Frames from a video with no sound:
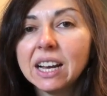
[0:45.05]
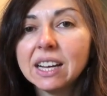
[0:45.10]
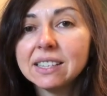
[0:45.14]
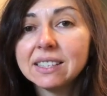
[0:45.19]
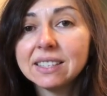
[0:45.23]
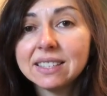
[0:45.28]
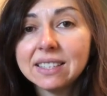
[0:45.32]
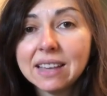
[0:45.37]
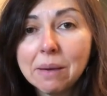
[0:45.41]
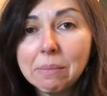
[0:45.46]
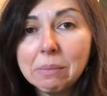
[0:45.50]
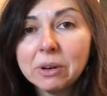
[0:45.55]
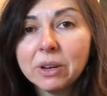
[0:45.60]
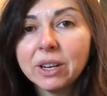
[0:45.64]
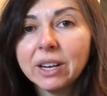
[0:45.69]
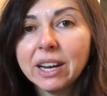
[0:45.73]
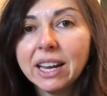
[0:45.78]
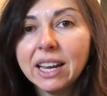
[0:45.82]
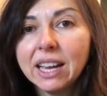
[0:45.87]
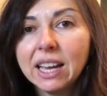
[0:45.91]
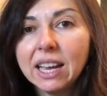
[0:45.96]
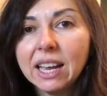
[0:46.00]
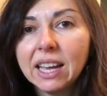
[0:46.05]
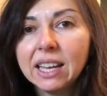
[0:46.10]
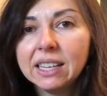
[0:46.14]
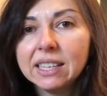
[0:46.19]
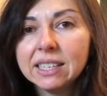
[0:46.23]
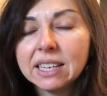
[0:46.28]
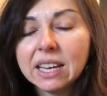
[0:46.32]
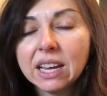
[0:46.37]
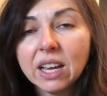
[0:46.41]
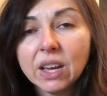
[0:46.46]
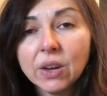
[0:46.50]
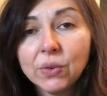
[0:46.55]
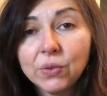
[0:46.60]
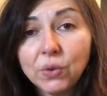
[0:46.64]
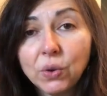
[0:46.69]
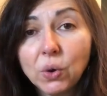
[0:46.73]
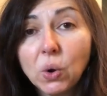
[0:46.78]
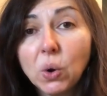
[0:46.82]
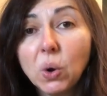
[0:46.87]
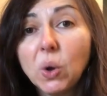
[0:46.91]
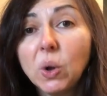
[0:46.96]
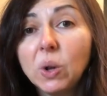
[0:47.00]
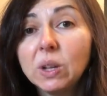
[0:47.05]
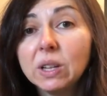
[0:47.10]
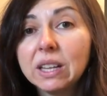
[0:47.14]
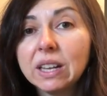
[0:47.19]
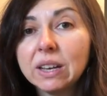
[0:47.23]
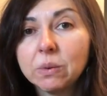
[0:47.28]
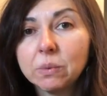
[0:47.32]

summer and fall